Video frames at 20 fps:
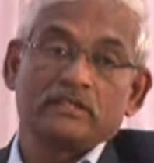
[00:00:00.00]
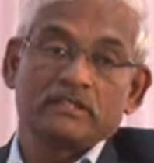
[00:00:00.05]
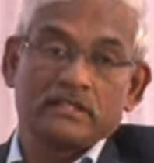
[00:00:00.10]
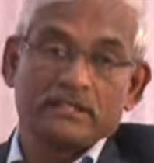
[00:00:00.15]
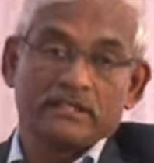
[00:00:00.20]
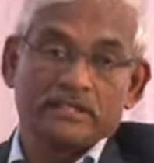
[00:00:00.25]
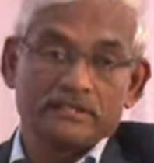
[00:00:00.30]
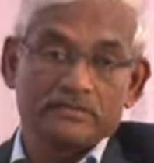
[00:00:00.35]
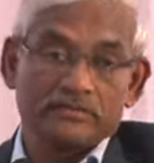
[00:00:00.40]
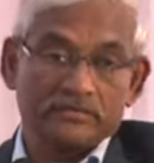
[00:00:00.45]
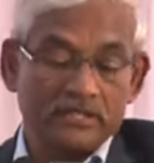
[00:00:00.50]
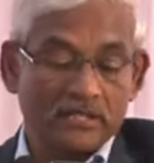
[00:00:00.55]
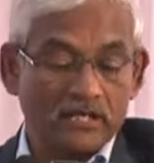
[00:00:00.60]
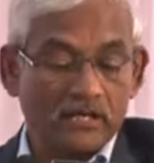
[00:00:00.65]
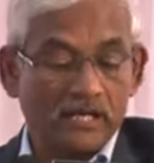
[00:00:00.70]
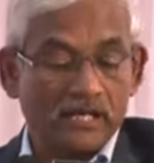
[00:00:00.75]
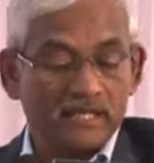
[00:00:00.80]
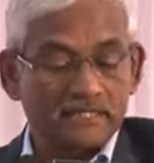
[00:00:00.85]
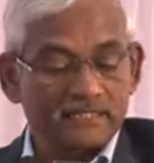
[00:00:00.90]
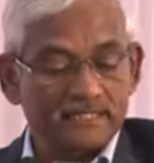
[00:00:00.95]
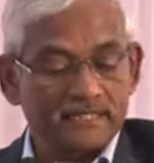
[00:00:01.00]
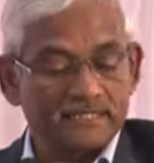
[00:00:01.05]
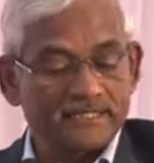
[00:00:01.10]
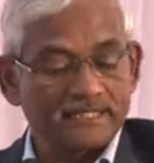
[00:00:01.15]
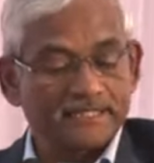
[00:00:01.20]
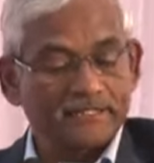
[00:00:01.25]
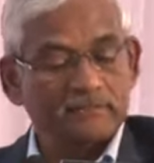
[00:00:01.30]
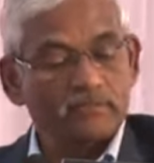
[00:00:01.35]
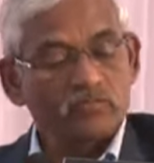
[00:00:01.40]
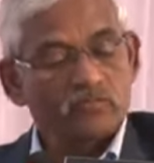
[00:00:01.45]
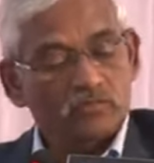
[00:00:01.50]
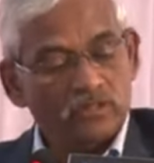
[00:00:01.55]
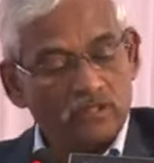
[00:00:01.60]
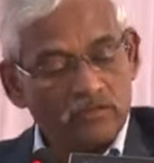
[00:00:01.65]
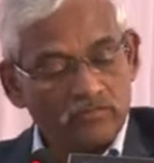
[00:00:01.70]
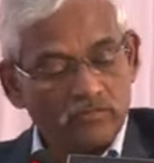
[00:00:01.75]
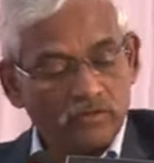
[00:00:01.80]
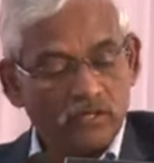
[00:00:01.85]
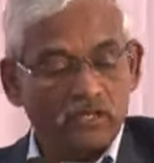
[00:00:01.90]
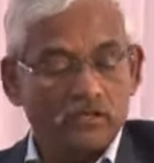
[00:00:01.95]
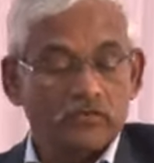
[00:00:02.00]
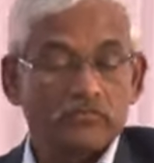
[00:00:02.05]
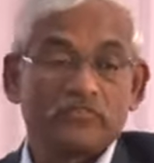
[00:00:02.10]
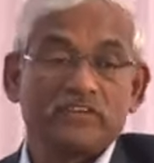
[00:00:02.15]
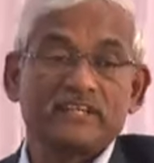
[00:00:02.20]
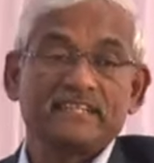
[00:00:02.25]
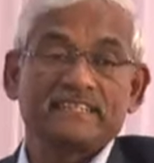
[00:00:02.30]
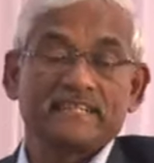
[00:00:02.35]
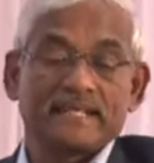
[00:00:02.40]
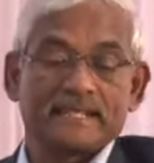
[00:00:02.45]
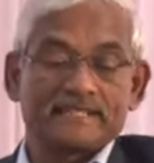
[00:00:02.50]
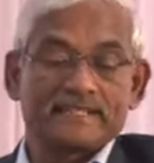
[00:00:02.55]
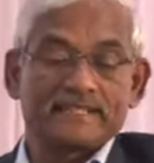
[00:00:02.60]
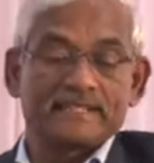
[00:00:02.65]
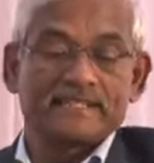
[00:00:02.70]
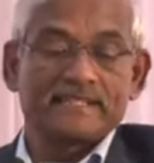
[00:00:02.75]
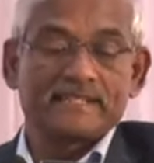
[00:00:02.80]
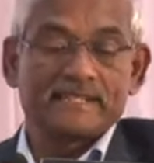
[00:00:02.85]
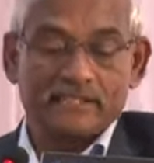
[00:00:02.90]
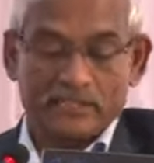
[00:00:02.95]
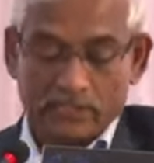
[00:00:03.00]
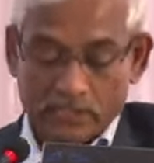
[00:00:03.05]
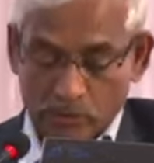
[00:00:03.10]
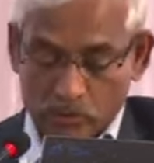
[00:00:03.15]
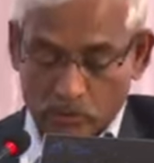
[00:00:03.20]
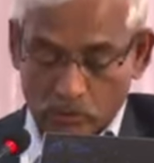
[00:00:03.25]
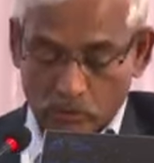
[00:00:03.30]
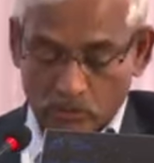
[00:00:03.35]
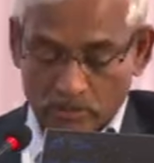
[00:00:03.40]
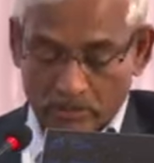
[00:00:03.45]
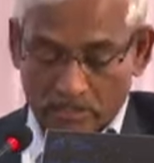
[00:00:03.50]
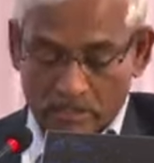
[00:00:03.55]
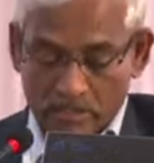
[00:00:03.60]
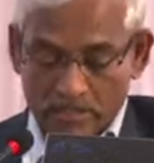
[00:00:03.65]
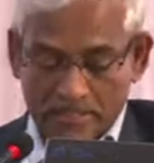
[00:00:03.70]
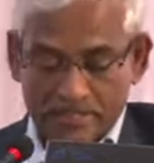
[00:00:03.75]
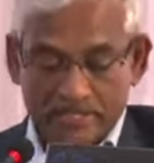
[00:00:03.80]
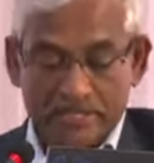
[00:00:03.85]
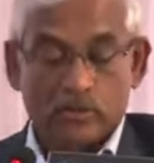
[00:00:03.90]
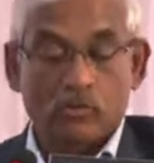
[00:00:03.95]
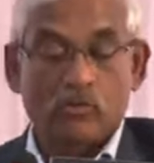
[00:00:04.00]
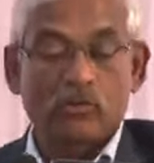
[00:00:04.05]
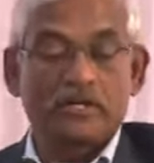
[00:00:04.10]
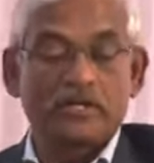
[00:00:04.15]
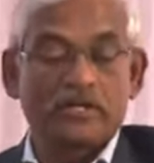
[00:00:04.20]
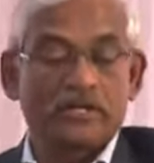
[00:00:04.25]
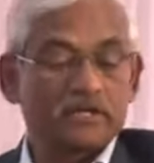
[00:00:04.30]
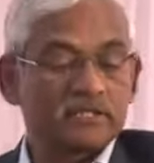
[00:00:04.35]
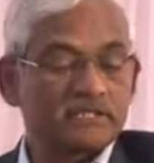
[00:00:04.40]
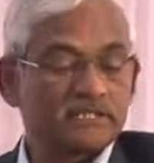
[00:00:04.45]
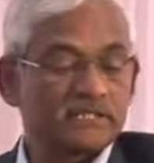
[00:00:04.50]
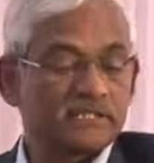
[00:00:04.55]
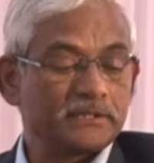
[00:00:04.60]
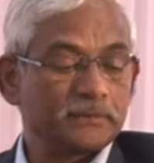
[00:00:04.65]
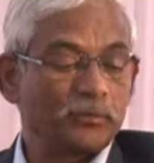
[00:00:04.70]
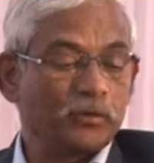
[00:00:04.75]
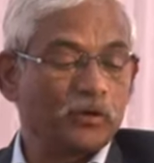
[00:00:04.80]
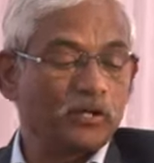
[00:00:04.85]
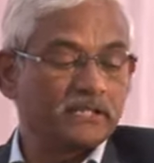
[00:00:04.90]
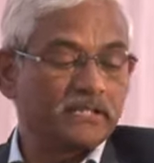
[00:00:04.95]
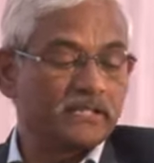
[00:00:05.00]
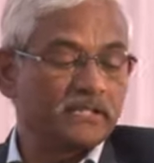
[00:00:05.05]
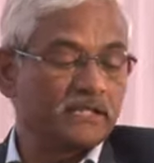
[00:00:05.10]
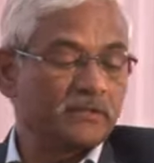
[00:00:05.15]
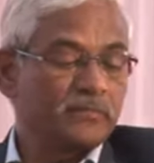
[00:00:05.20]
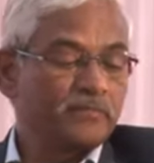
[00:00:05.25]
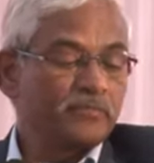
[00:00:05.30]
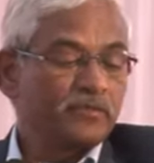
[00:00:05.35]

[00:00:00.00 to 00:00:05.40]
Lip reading: that is we are assessing for wilt resistance also in the All India Coordinated Research Project.